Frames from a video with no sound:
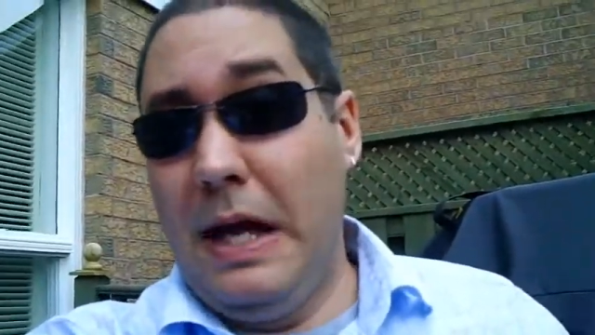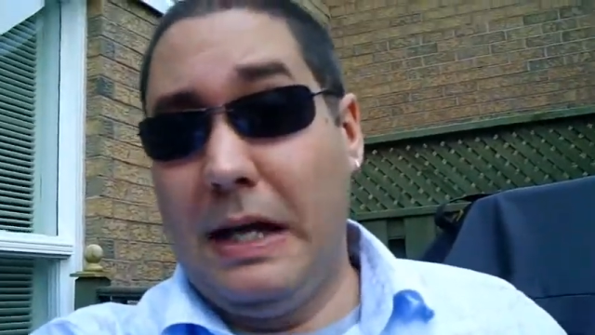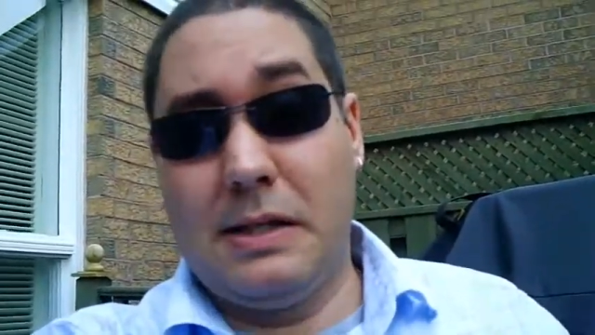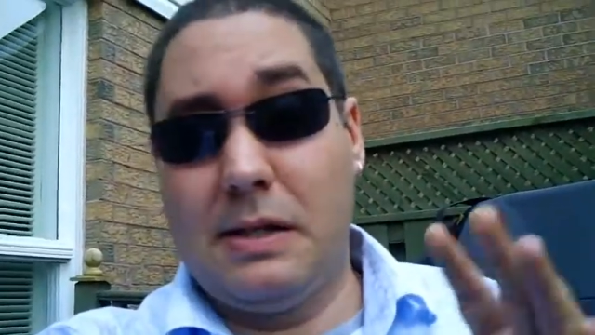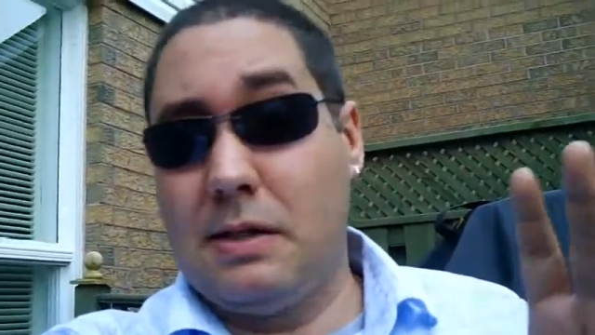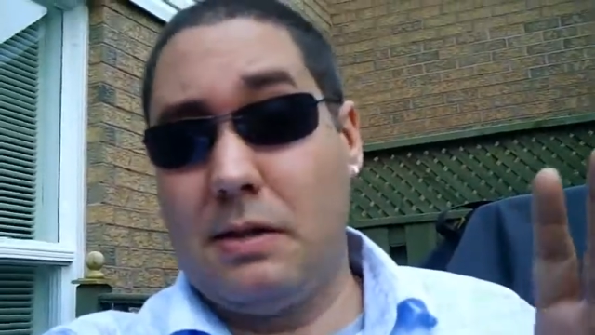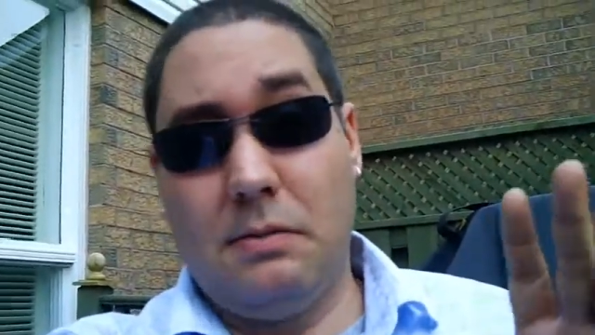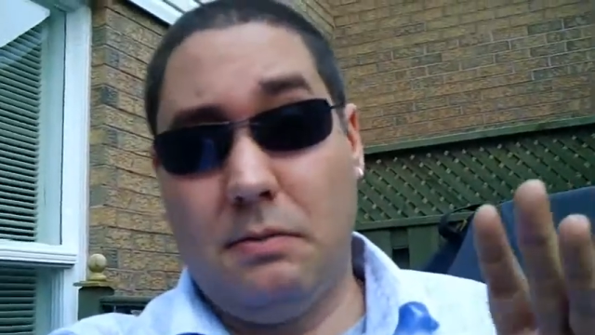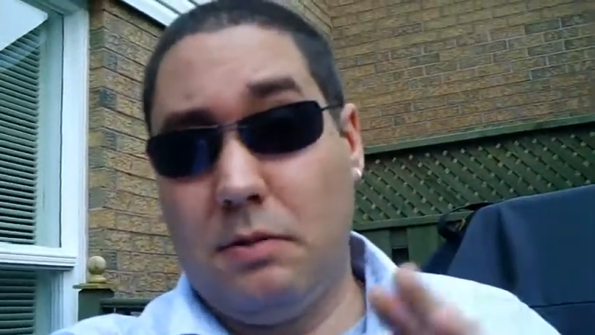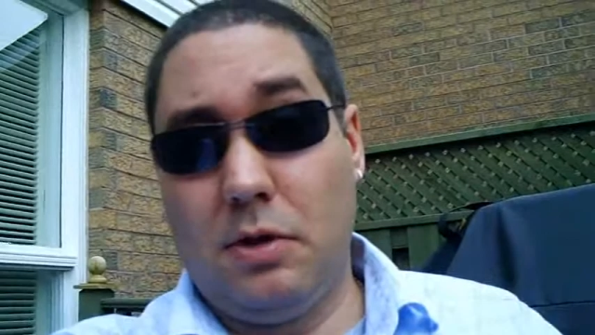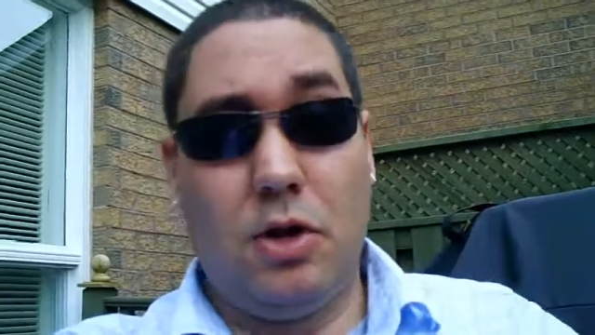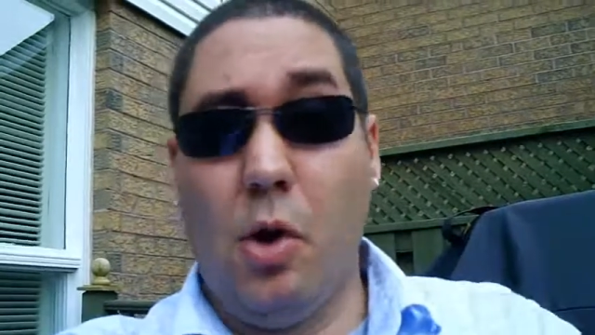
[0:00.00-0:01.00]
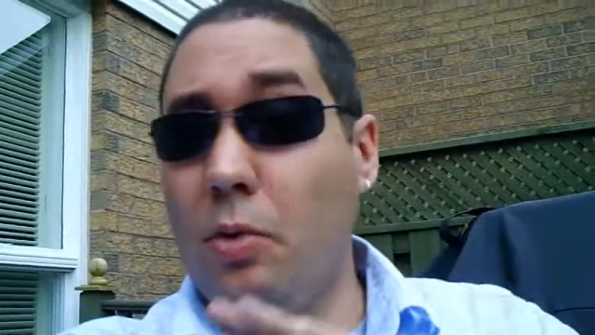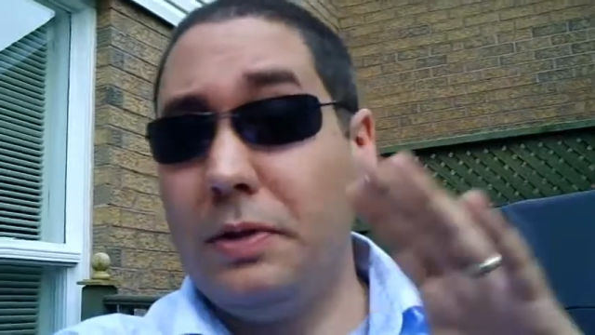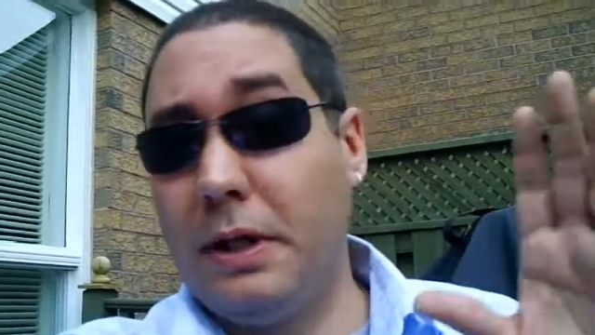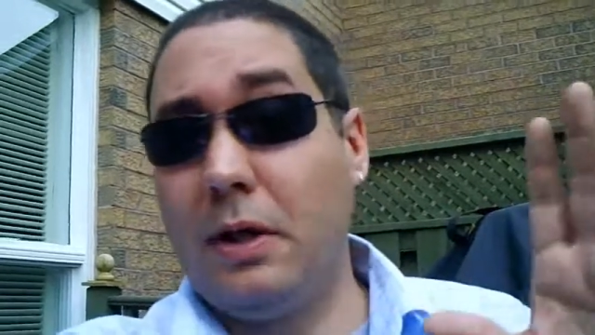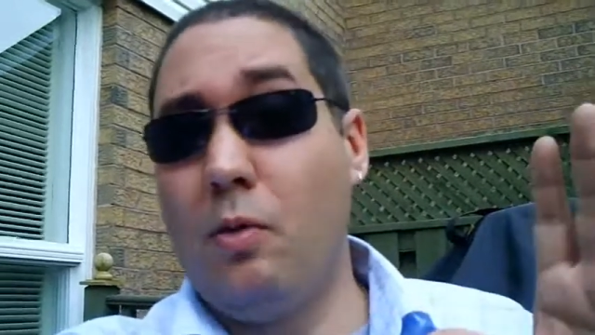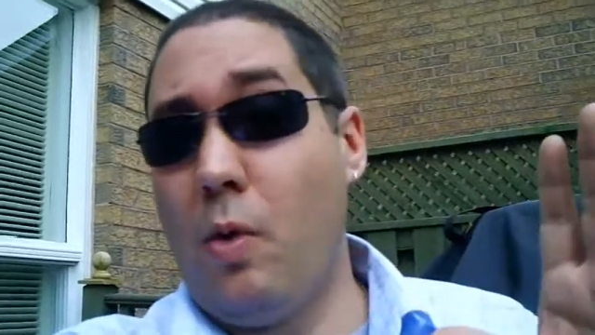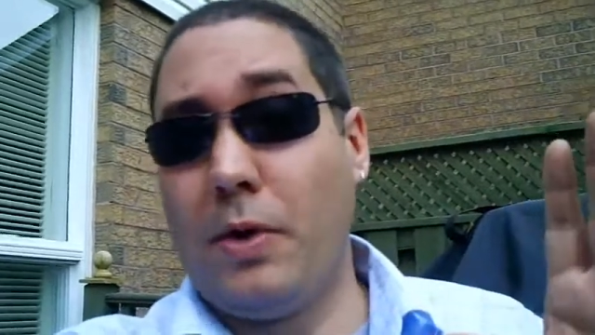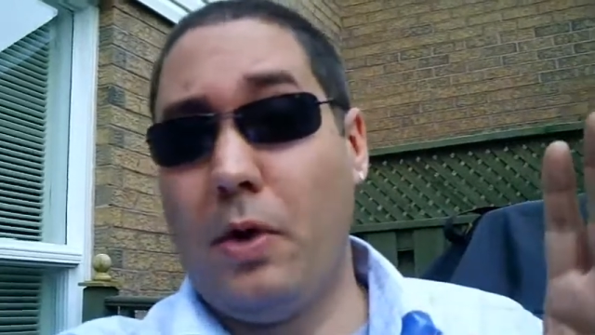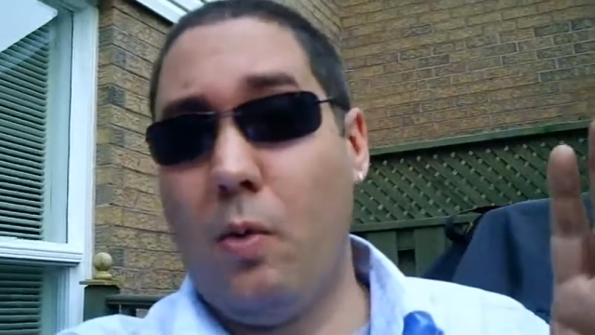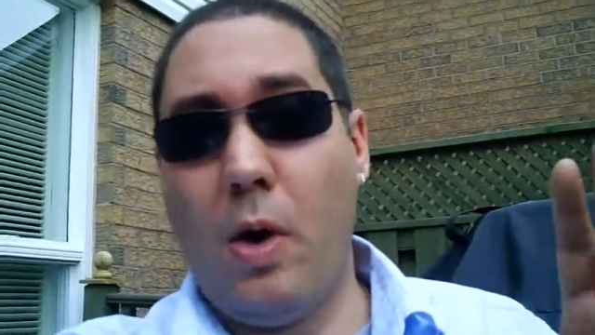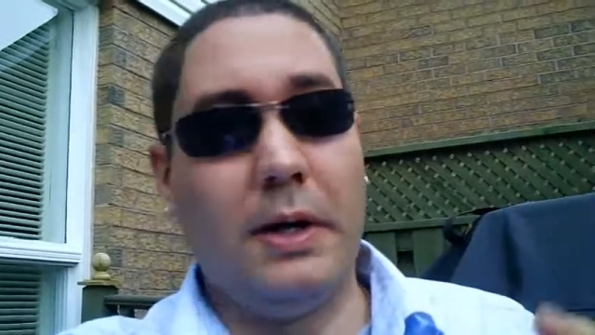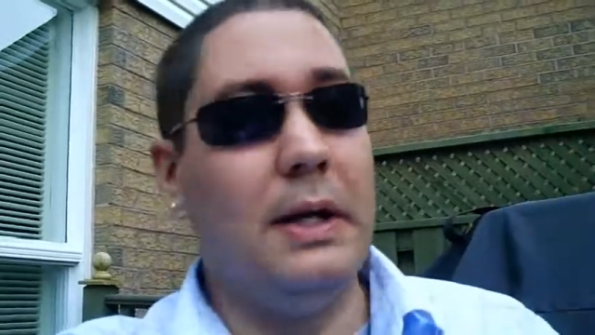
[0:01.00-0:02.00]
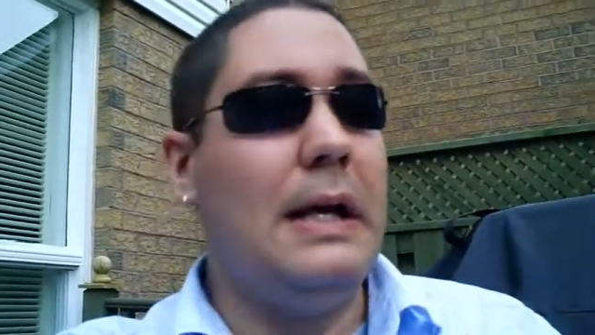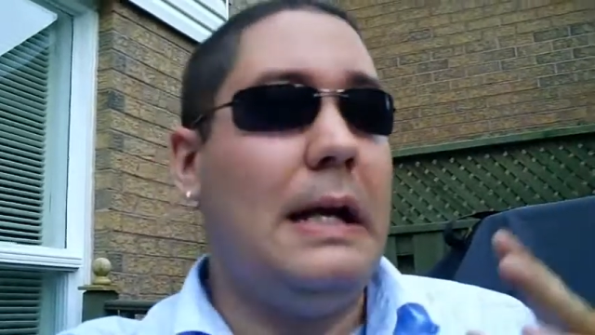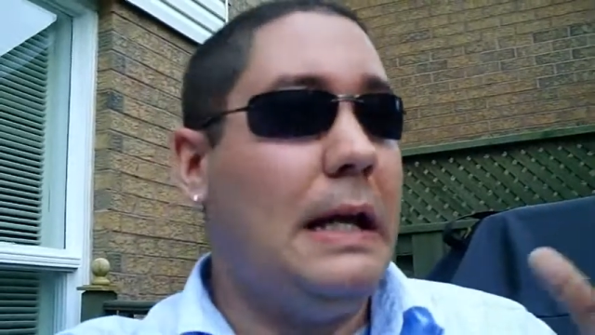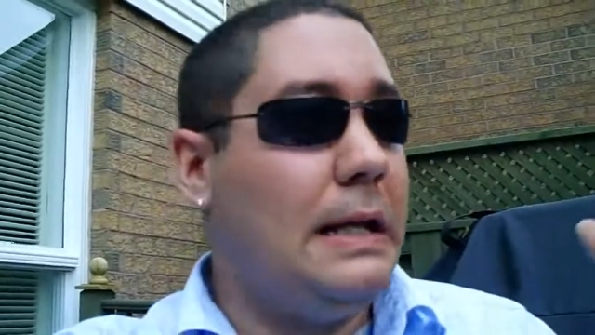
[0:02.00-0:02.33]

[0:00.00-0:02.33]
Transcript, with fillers: that's Gold Digger 101.